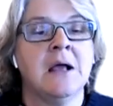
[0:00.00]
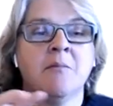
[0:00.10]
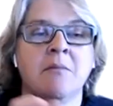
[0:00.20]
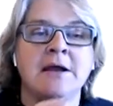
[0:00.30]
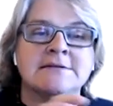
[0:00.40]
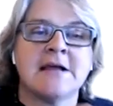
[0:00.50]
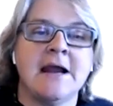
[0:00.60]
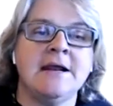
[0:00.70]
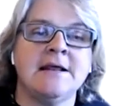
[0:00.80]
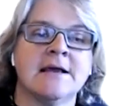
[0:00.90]

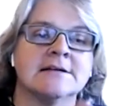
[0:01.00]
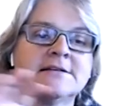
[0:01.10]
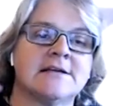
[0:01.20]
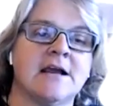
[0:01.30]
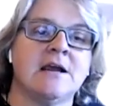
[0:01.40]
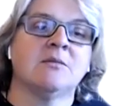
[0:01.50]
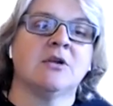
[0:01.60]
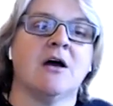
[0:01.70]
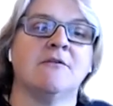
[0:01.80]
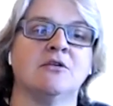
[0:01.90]
Maintaining that same
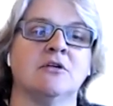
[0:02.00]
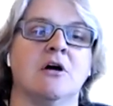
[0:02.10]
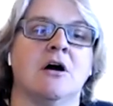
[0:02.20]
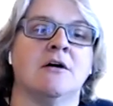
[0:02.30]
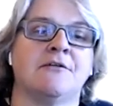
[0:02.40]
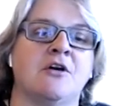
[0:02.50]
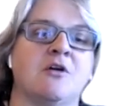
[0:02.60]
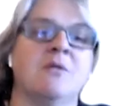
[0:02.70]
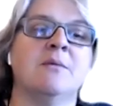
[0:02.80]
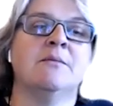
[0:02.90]
level of
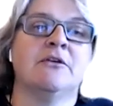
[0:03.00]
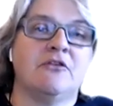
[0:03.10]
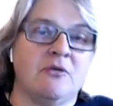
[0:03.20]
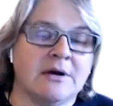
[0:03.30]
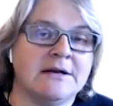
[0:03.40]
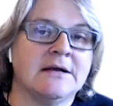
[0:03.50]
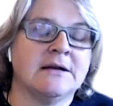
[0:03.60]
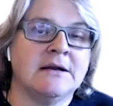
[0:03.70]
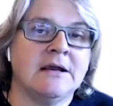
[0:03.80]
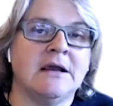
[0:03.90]
commitment to
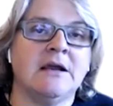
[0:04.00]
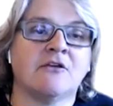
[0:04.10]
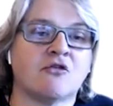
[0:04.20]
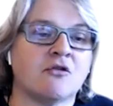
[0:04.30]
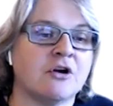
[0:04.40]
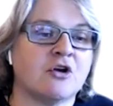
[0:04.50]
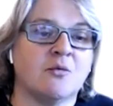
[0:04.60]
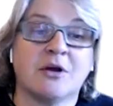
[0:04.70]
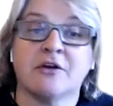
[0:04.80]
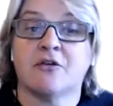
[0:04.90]
identity is critical,
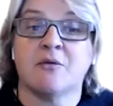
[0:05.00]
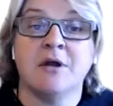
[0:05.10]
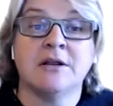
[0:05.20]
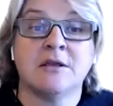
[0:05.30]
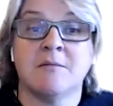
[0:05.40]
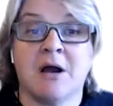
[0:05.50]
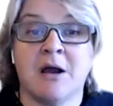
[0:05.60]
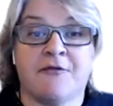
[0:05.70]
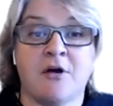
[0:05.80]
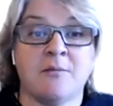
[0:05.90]
because the minute that my
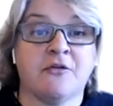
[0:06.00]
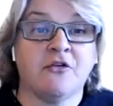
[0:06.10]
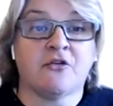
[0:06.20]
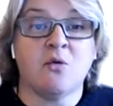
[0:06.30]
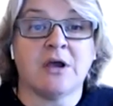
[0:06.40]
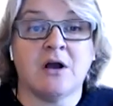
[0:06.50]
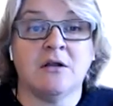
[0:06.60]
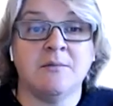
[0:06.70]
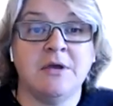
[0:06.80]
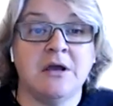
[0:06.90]
pharmacist quit
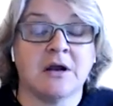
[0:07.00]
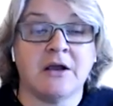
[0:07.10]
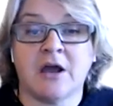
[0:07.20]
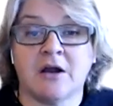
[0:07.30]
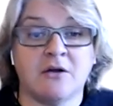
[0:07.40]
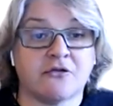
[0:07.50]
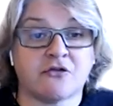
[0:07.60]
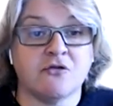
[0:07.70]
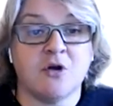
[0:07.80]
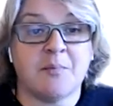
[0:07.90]
calling me and I got all
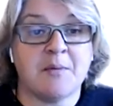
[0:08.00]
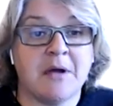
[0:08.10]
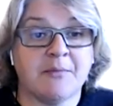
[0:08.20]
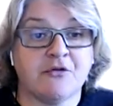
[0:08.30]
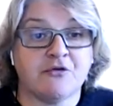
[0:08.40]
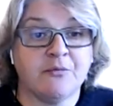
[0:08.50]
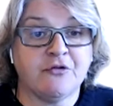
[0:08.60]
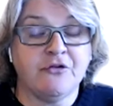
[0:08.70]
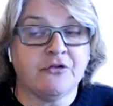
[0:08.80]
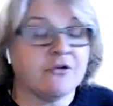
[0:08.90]
screwed up on my
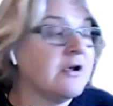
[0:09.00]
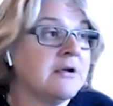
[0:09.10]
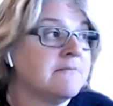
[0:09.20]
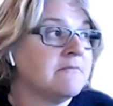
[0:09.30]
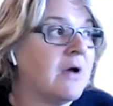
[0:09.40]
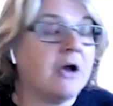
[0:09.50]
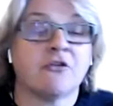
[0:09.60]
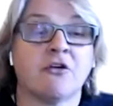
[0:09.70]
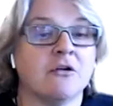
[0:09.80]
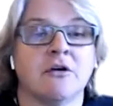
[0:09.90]
prescriptions, I
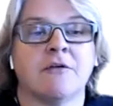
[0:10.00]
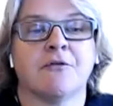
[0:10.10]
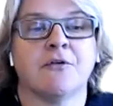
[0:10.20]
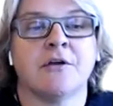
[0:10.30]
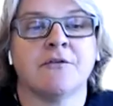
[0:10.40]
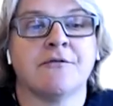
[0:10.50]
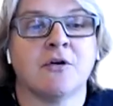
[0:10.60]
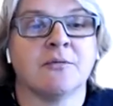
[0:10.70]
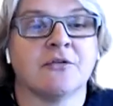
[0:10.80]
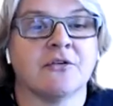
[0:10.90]
started looking for another
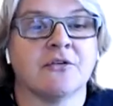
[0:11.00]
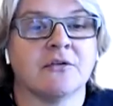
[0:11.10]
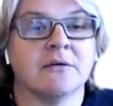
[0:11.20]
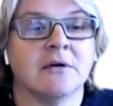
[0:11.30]
pharmacist.